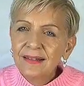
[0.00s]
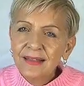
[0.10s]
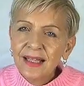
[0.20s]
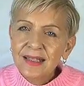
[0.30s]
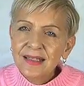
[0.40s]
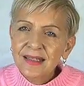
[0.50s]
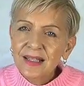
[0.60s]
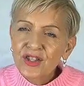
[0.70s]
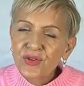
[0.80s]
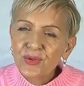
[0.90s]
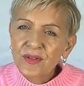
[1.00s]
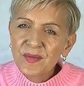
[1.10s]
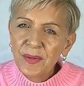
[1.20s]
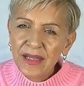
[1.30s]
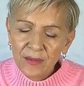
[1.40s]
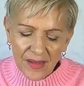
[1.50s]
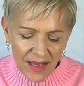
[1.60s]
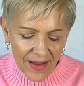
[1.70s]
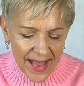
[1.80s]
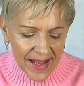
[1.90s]
Let such thoughts be
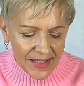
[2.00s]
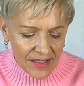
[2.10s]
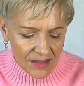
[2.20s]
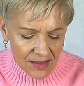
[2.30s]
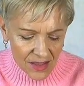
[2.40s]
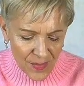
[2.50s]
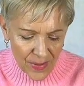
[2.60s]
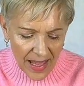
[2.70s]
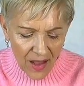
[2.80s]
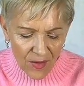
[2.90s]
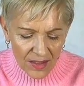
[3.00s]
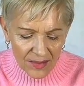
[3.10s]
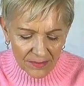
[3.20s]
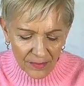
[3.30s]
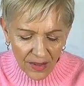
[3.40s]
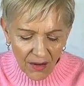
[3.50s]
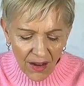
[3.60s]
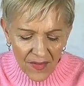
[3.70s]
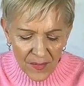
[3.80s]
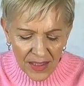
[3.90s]
without adding to their power by
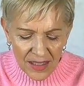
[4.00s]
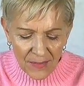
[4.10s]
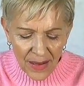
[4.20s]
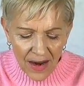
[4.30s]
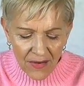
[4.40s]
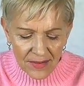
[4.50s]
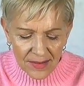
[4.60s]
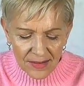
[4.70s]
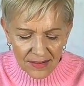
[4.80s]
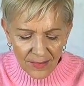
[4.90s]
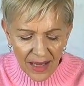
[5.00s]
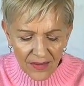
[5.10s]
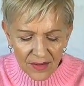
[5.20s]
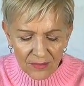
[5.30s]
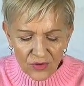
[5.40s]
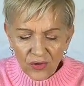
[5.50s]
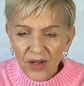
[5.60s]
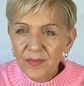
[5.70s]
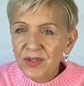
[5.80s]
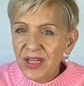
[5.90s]
either being embarrassed about them,
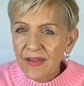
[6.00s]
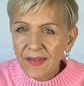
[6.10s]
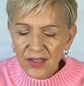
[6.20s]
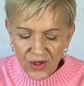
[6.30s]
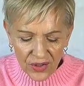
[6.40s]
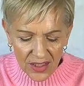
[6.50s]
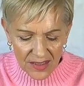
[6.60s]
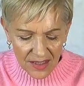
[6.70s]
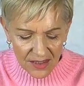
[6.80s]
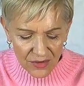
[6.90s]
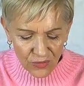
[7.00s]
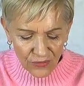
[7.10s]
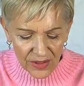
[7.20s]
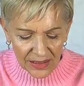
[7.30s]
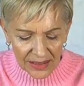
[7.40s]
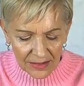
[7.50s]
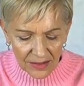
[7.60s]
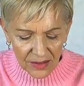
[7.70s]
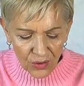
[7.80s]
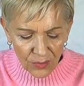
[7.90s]
trying to pretend they don't exist, or feeling
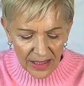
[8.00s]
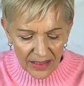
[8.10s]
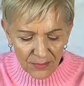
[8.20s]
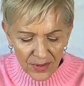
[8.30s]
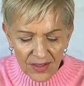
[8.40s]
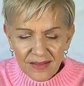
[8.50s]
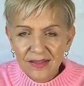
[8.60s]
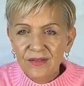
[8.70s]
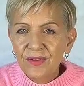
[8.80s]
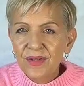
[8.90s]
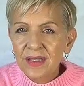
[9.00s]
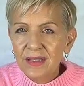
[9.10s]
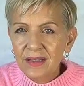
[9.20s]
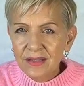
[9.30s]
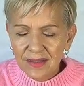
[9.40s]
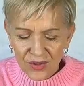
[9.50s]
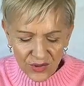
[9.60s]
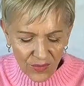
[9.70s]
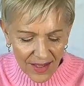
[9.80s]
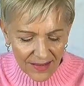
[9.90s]
that you're a bad person for thinking in such
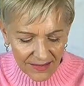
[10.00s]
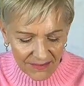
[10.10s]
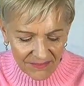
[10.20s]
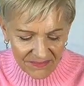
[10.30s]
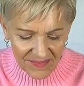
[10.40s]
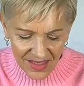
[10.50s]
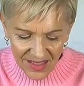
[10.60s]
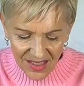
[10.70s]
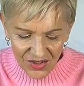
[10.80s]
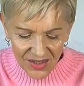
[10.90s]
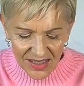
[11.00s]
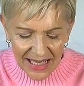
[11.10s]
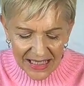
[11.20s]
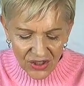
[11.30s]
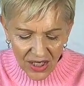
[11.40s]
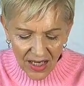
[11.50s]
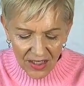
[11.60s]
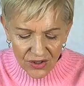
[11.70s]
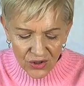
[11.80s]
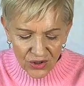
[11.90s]
a way. Just take
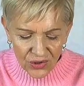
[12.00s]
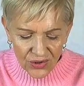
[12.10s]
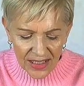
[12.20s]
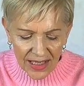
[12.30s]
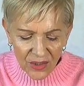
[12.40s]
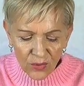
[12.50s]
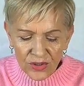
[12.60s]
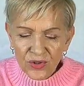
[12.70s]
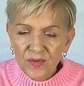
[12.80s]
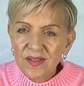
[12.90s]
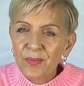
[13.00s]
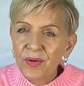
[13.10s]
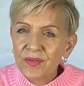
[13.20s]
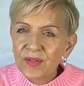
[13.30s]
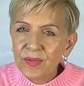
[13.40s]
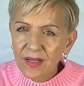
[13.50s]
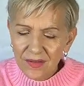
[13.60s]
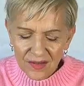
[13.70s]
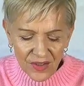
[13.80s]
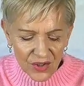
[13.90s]
charge and choose how you want to respond to
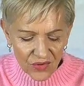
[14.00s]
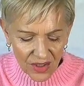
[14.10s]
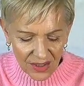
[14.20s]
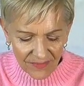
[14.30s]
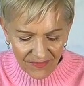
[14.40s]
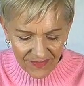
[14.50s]
another's victory.